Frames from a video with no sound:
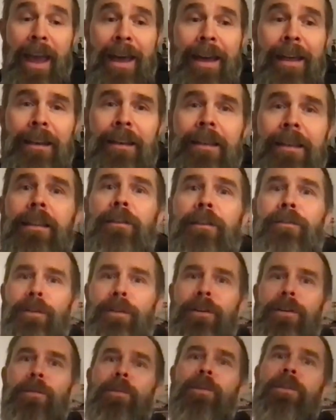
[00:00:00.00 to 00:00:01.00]
hand. The
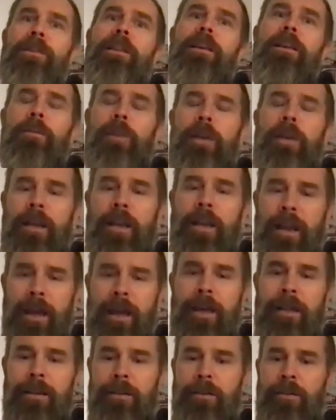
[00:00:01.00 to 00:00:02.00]
first was like we had a
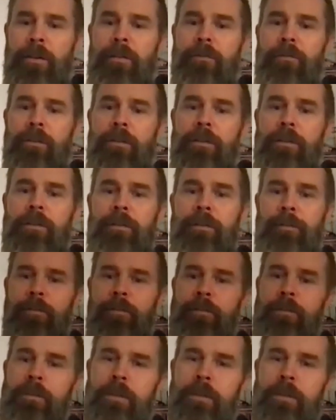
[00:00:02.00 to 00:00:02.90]
hand-driven